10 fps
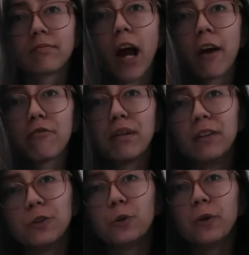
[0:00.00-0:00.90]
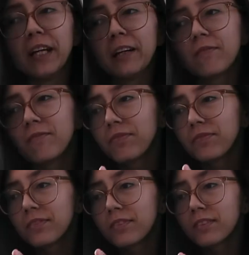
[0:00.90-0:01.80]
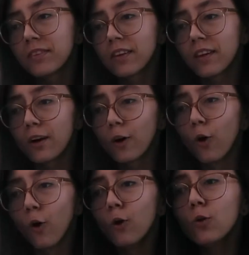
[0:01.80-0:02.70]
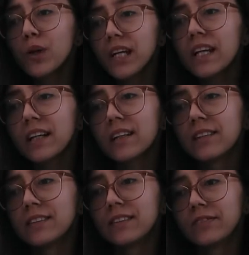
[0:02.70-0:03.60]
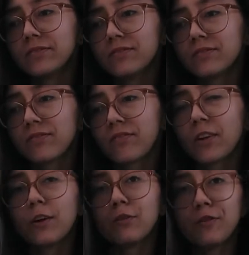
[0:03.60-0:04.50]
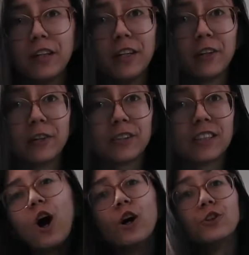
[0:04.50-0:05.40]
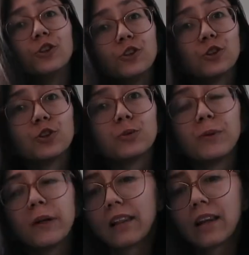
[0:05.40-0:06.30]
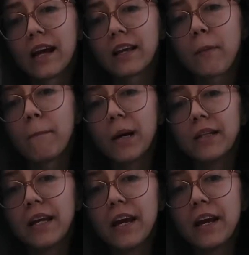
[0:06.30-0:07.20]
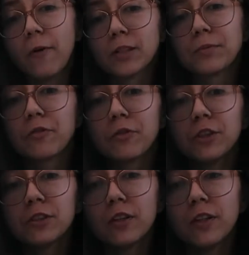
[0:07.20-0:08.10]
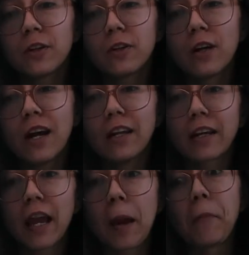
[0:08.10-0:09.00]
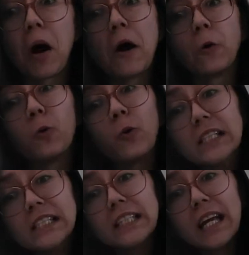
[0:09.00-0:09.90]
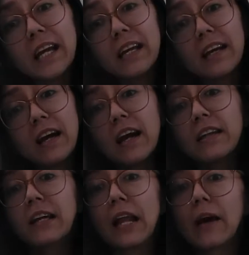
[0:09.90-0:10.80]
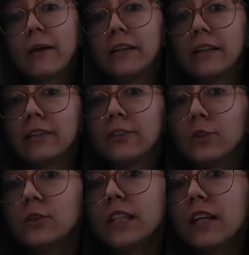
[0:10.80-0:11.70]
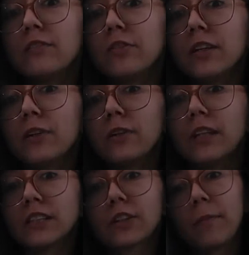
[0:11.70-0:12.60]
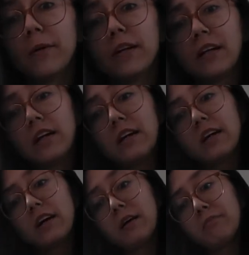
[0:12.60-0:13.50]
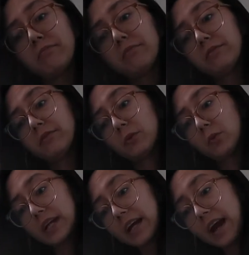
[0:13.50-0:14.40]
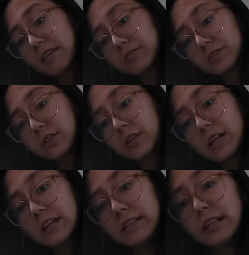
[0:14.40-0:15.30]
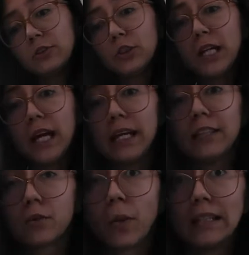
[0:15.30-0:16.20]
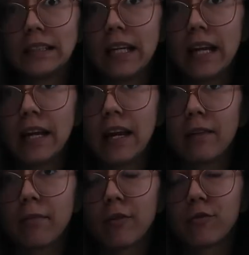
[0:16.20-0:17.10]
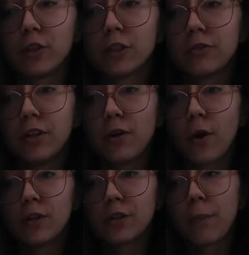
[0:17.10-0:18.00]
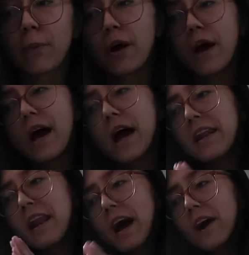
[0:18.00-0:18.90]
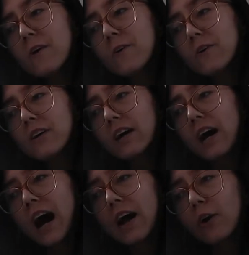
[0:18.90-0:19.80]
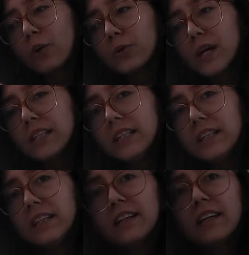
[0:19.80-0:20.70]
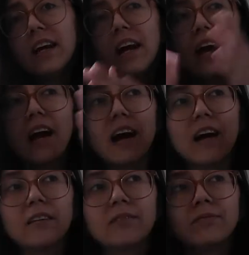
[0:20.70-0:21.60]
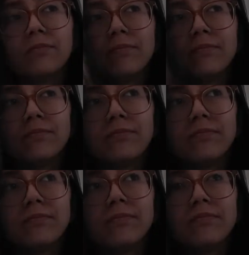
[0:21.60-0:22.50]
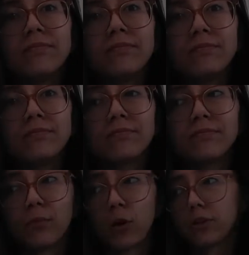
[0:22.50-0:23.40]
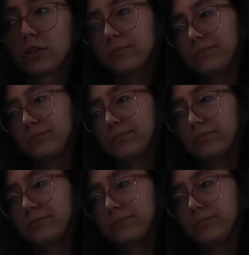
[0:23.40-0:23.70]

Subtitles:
I've been doing a whole week of videos on YouTube. Like Monday was my first video and it came out Wednesday. Then I did Tuesday a video that's coming up the week after. And then today it's Wednesday and my first video is up. And now I already am bored.